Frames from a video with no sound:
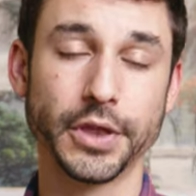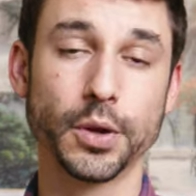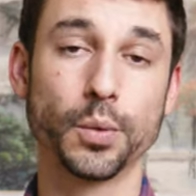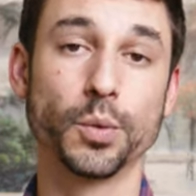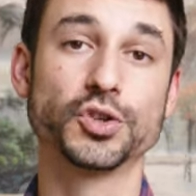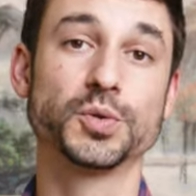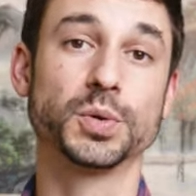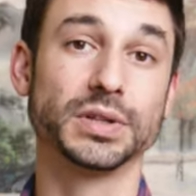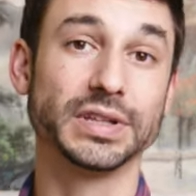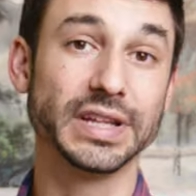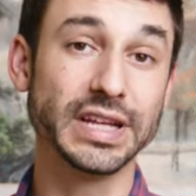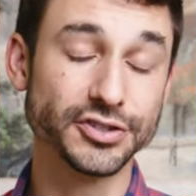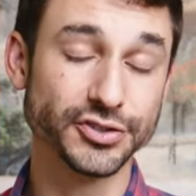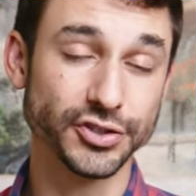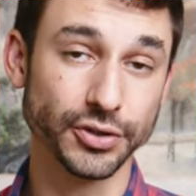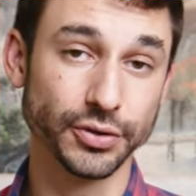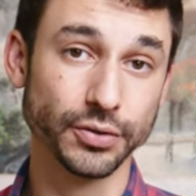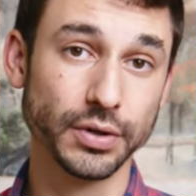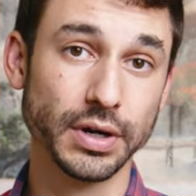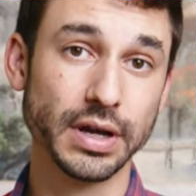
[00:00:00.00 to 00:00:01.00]
which will lead
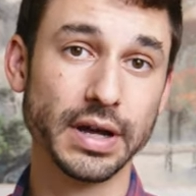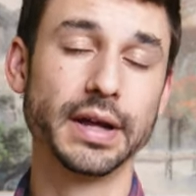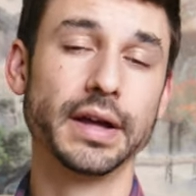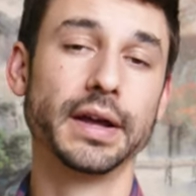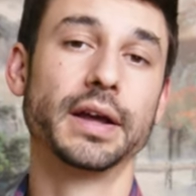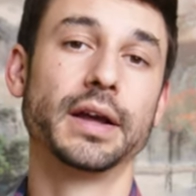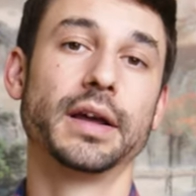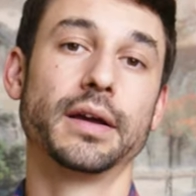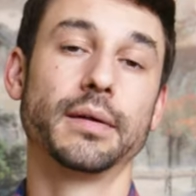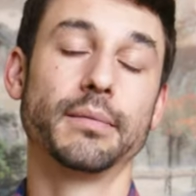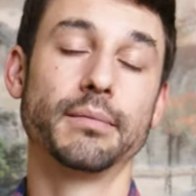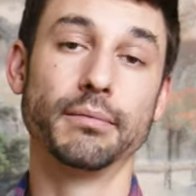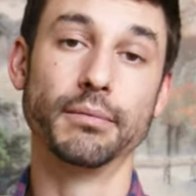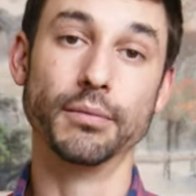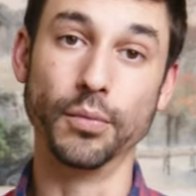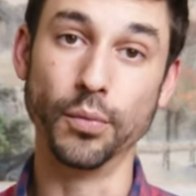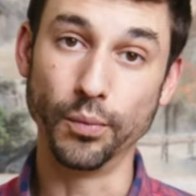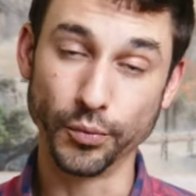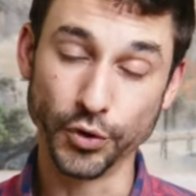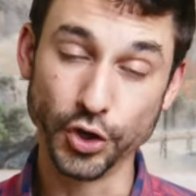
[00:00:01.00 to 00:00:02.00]
to
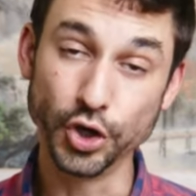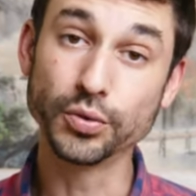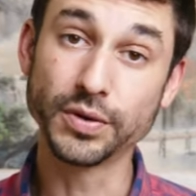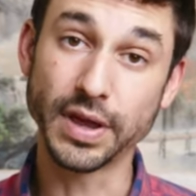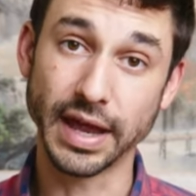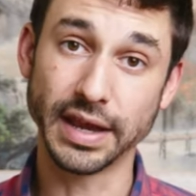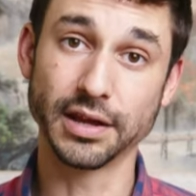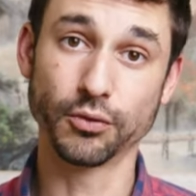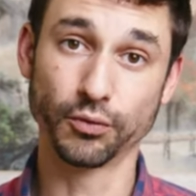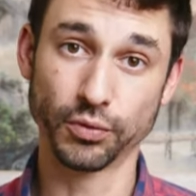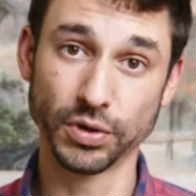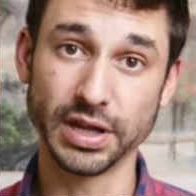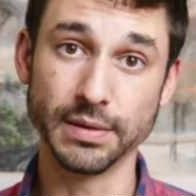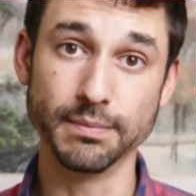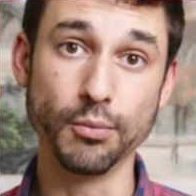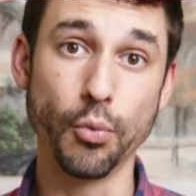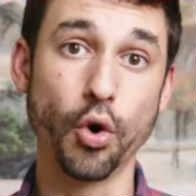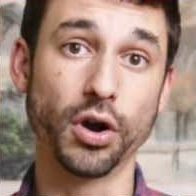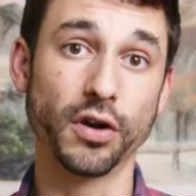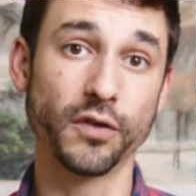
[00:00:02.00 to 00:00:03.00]
you getting really
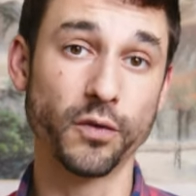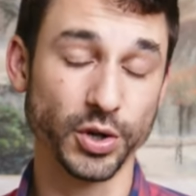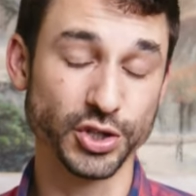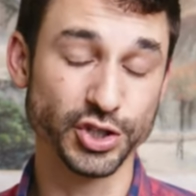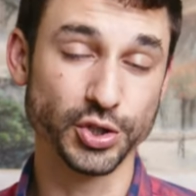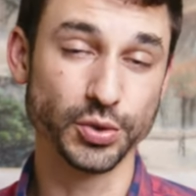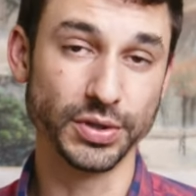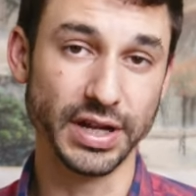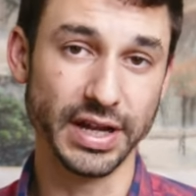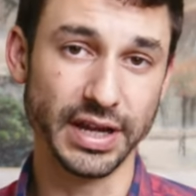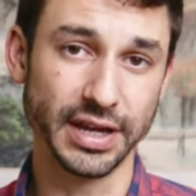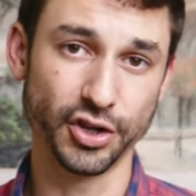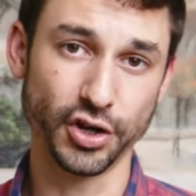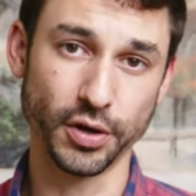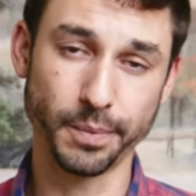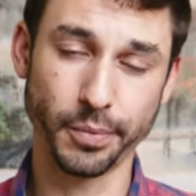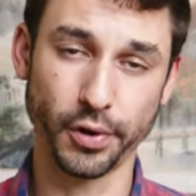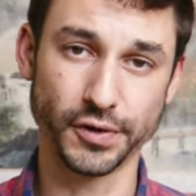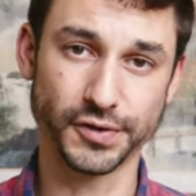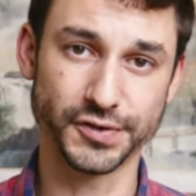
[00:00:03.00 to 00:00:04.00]
more of what you need in
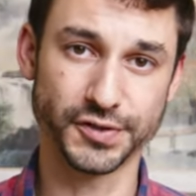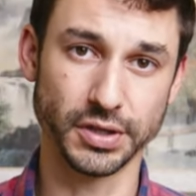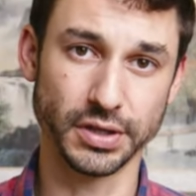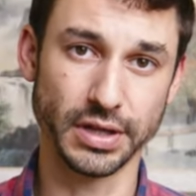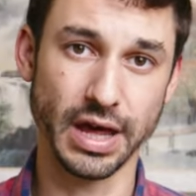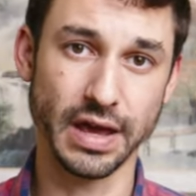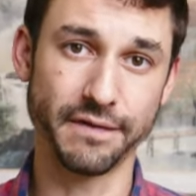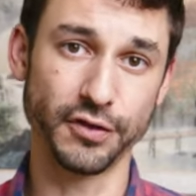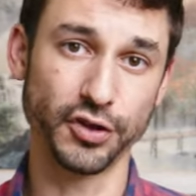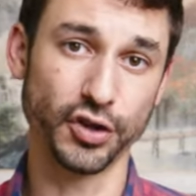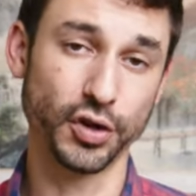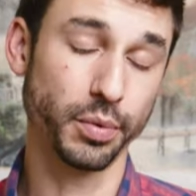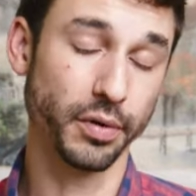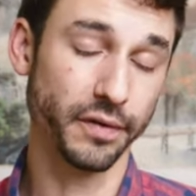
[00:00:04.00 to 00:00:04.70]
your personal life and your